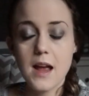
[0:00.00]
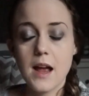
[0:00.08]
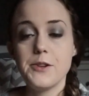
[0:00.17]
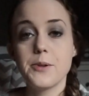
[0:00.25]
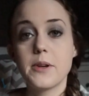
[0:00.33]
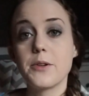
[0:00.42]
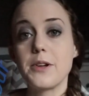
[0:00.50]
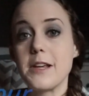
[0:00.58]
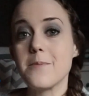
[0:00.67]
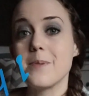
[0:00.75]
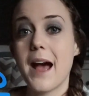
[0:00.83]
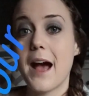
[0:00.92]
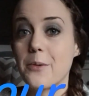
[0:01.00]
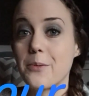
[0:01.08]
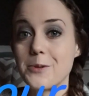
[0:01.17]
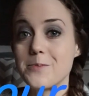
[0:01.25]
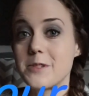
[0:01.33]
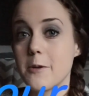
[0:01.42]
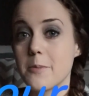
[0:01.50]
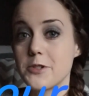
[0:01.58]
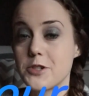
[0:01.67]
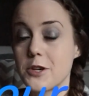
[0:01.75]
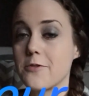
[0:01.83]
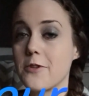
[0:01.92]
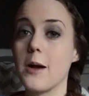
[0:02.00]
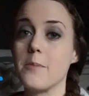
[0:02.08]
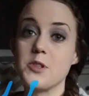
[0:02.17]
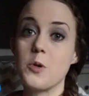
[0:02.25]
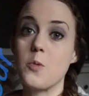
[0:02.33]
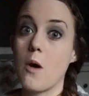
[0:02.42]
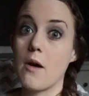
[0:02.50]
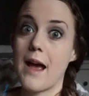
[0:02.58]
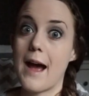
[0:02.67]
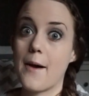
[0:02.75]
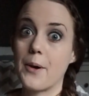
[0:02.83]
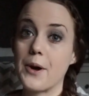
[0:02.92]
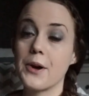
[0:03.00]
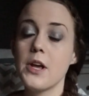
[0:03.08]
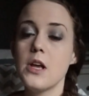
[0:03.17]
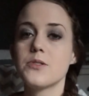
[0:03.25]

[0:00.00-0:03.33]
and you can keep it at room temperature for up to 1 hour.